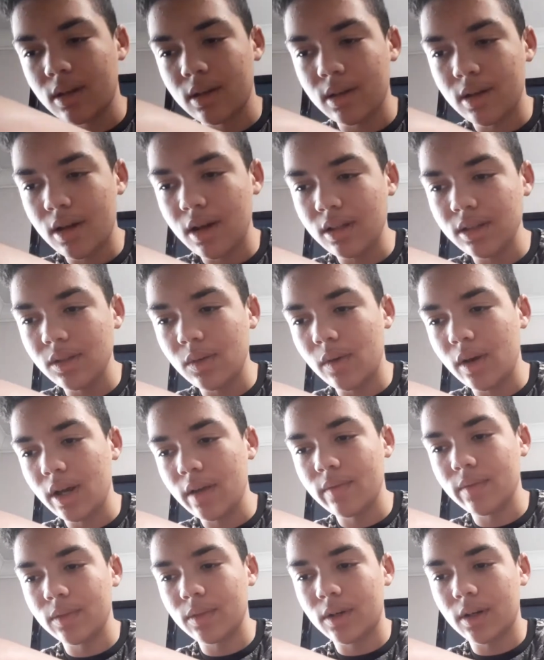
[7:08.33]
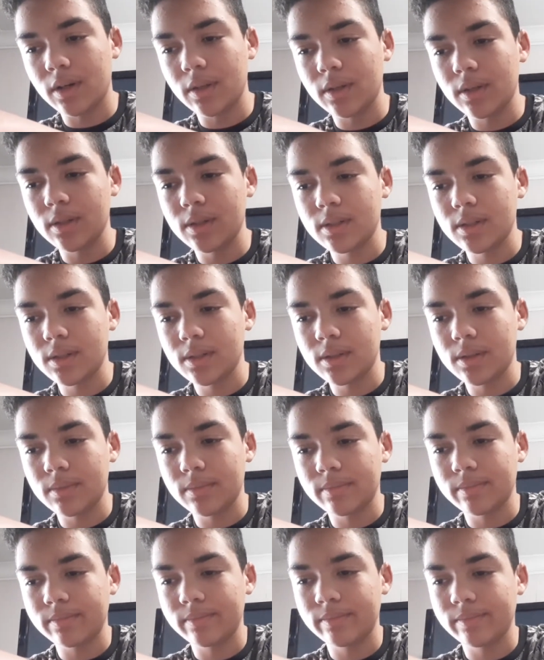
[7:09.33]
I don't know why I even thought of this.
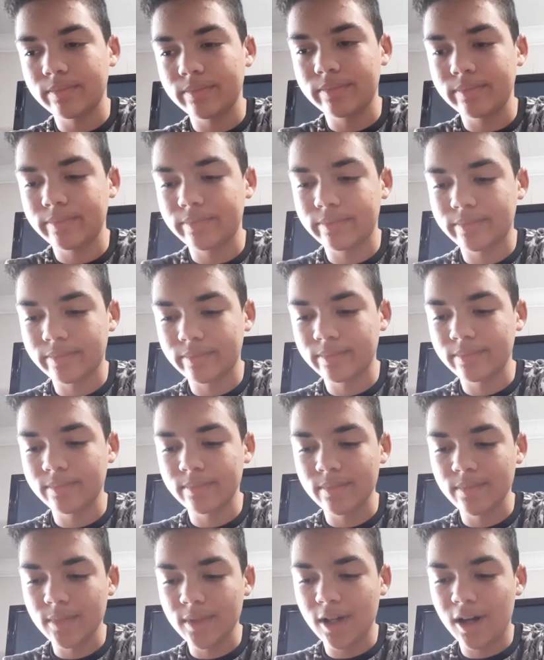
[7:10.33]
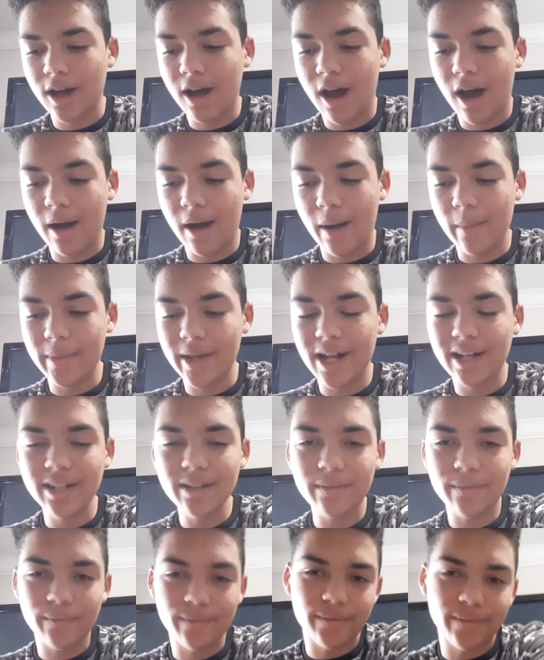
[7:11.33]
I mean, I
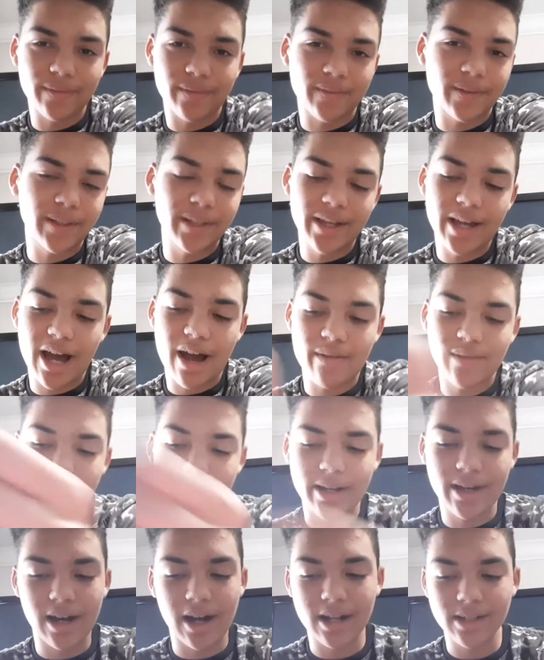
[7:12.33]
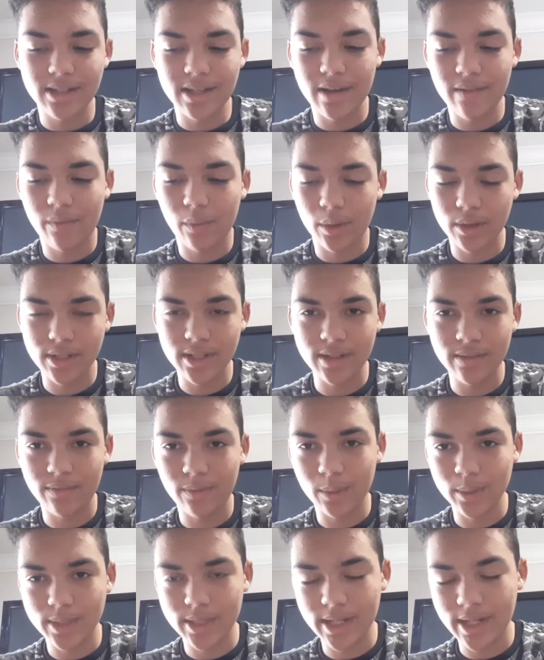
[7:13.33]
didn't really have any content for
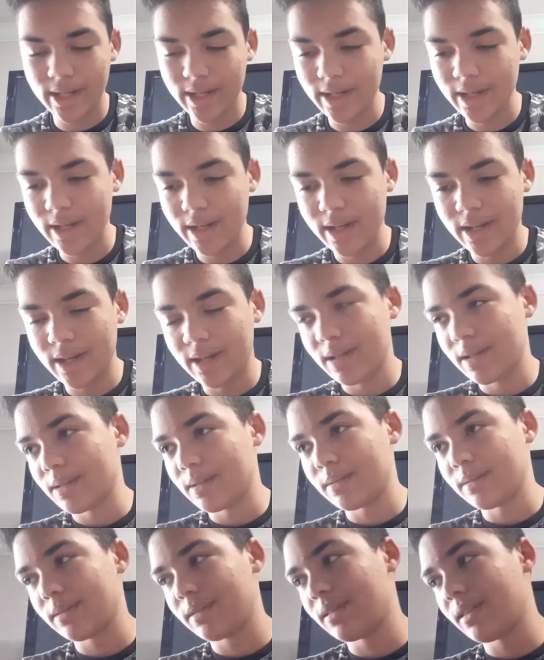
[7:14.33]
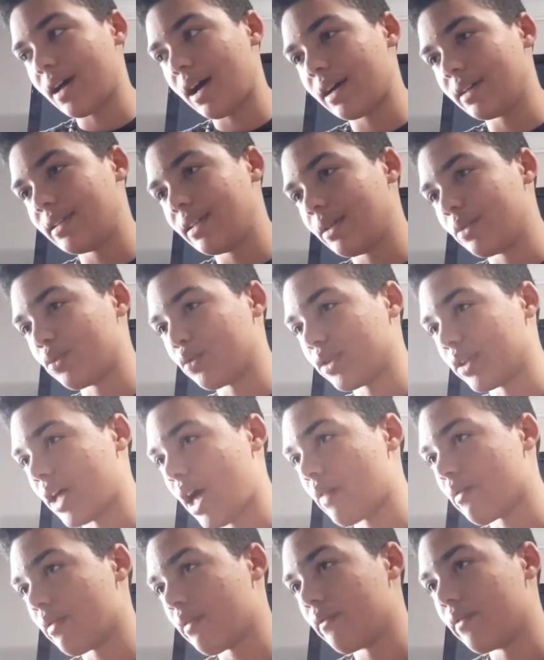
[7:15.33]
today. I didn't really
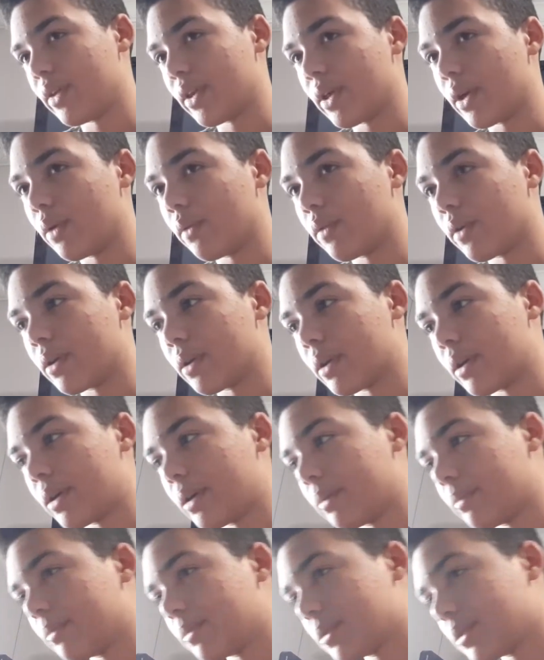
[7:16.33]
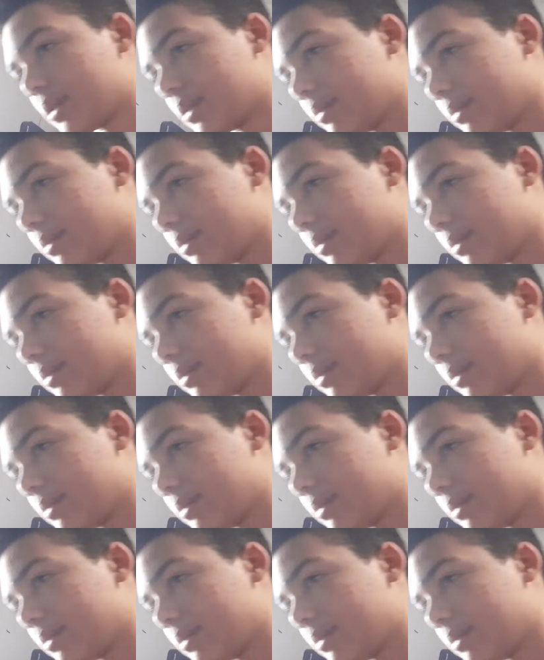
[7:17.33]
have a video for today, so